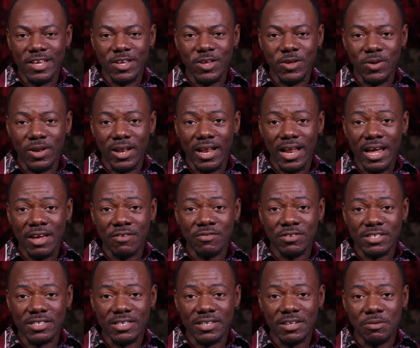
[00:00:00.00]
Your life
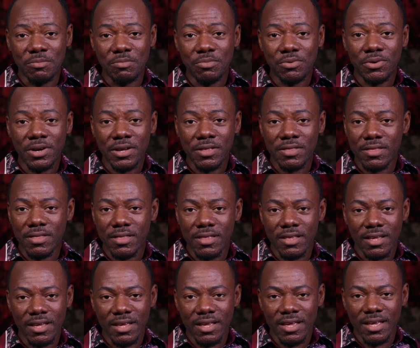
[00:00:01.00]
is in the breath.
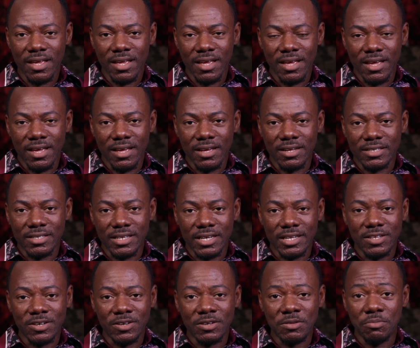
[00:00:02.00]
He
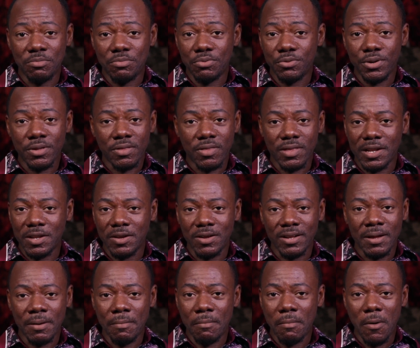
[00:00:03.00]
said, Don't breathe
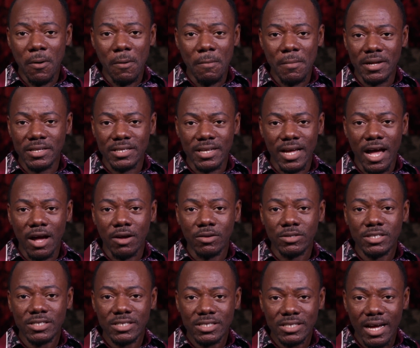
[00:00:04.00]
another moment
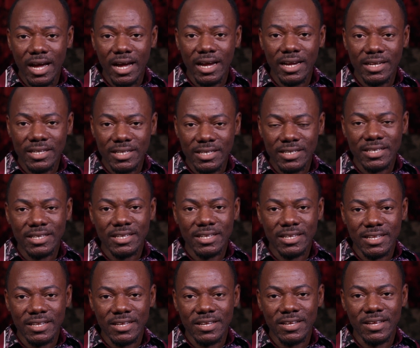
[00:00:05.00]
outside
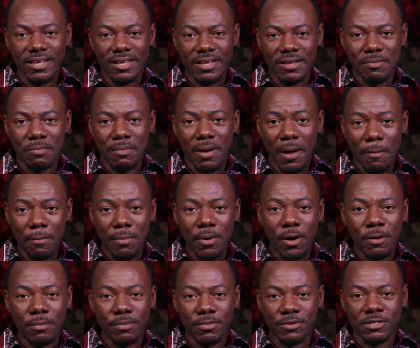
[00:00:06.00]
my
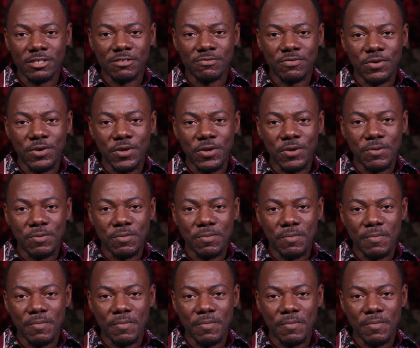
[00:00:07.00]
purpose for you.